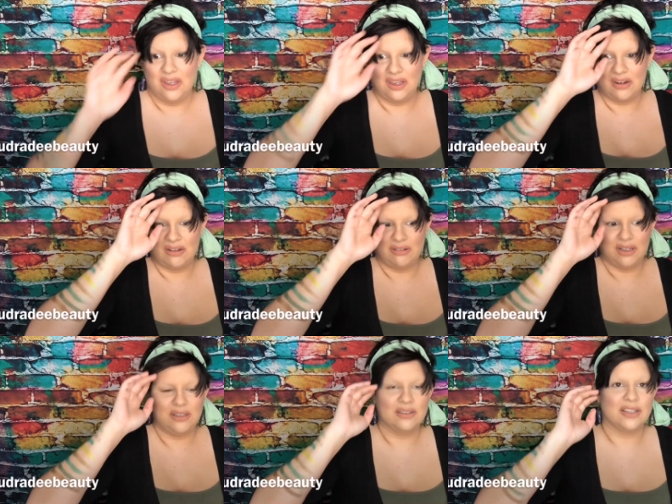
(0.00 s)
you know,
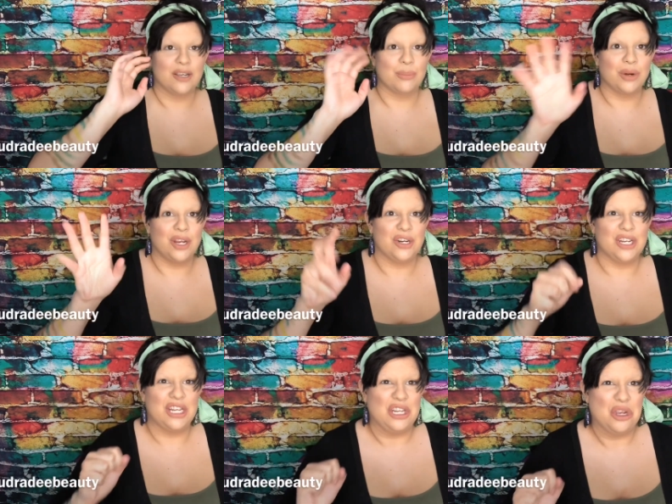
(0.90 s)
it looks like a bright
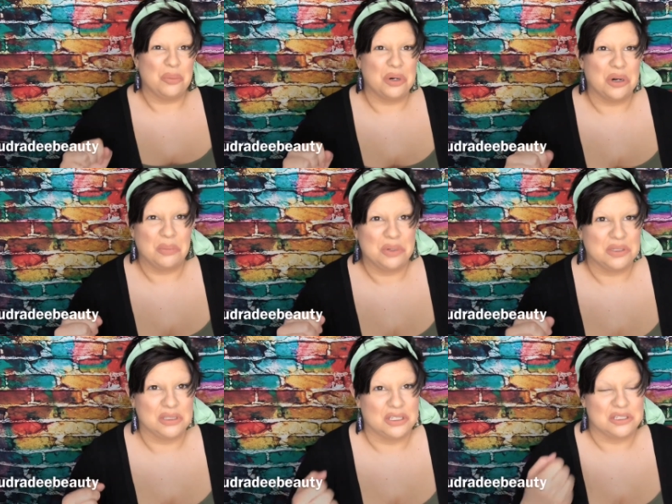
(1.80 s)
green, then you open it up and
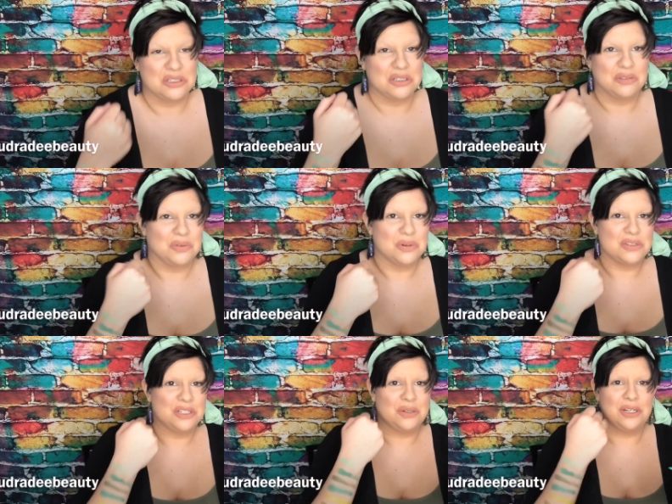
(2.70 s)
it's like a dark
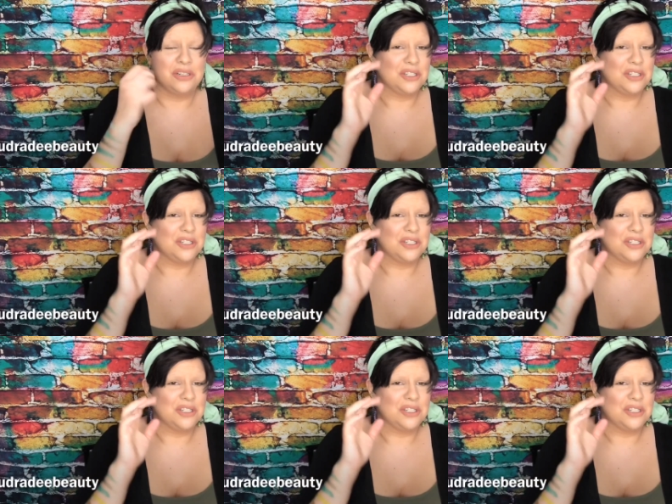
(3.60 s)
foresty green,